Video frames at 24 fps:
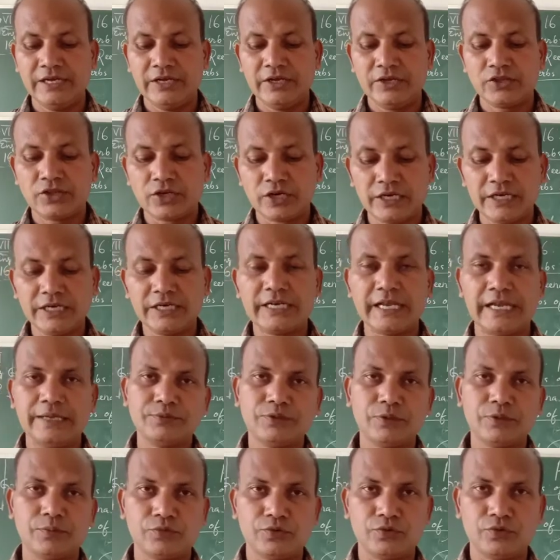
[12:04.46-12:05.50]
3
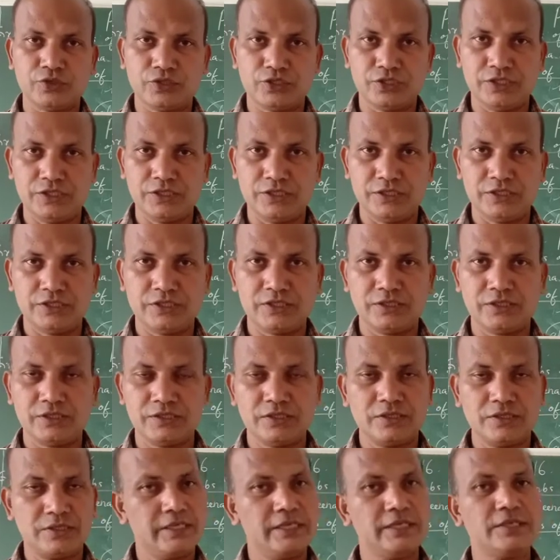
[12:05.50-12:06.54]
types of questions.
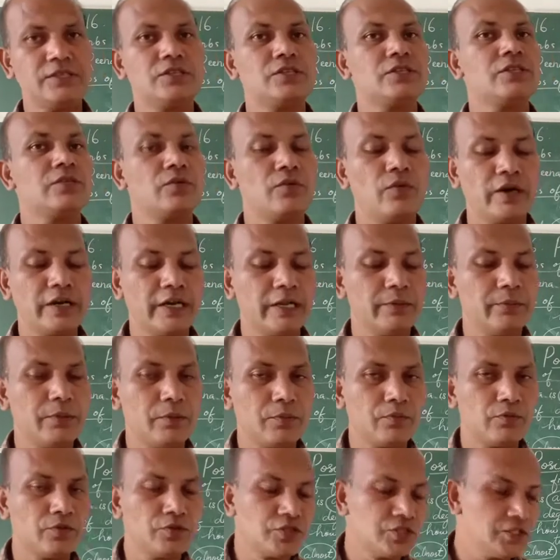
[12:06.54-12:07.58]
Yes, what type of
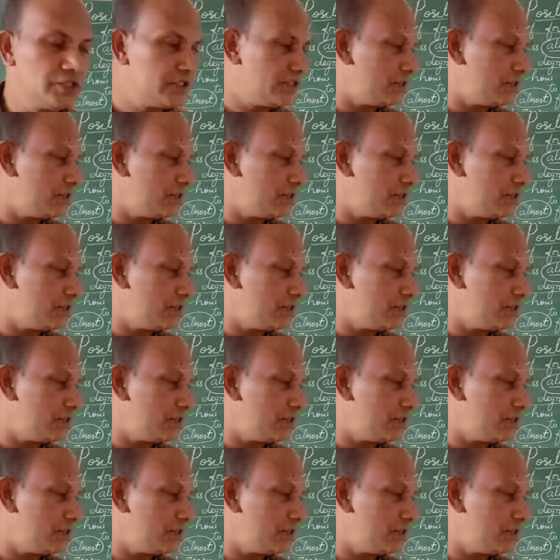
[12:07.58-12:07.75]
question?